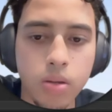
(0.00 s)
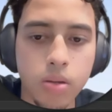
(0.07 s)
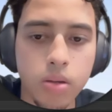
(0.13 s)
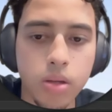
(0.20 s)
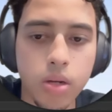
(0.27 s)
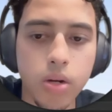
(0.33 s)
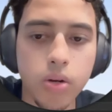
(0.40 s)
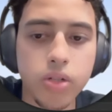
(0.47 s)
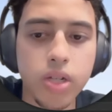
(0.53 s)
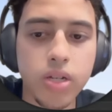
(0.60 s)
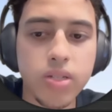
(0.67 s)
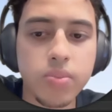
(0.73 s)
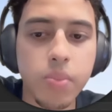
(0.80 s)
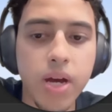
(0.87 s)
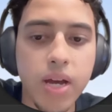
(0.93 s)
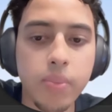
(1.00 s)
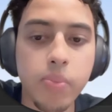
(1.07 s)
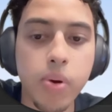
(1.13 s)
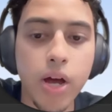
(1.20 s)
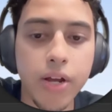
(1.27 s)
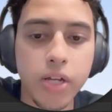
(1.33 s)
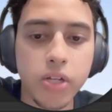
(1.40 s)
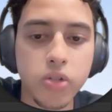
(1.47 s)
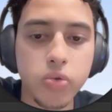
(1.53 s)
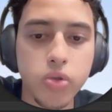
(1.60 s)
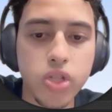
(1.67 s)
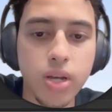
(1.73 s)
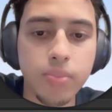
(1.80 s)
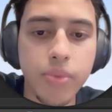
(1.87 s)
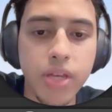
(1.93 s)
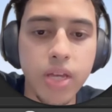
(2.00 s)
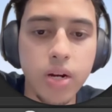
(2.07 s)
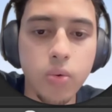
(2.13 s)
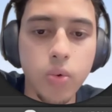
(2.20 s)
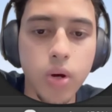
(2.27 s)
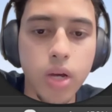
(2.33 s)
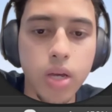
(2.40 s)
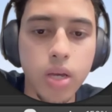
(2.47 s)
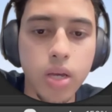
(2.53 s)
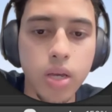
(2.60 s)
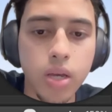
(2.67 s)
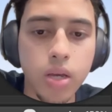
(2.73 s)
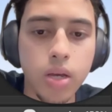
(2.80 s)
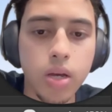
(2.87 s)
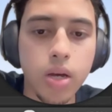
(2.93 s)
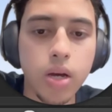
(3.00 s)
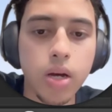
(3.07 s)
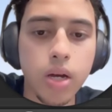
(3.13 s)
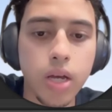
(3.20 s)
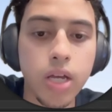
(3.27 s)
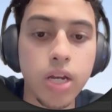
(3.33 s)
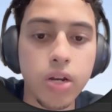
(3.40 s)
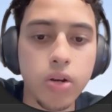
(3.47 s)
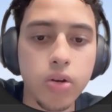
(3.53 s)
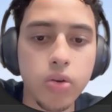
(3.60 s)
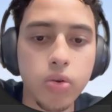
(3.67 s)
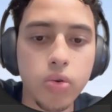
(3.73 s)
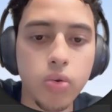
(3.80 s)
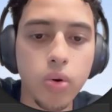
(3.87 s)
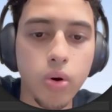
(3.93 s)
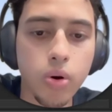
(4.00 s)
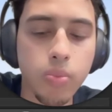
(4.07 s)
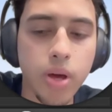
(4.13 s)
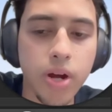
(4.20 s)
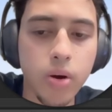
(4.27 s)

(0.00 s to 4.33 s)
You know, does my product do something in a way, in a new or better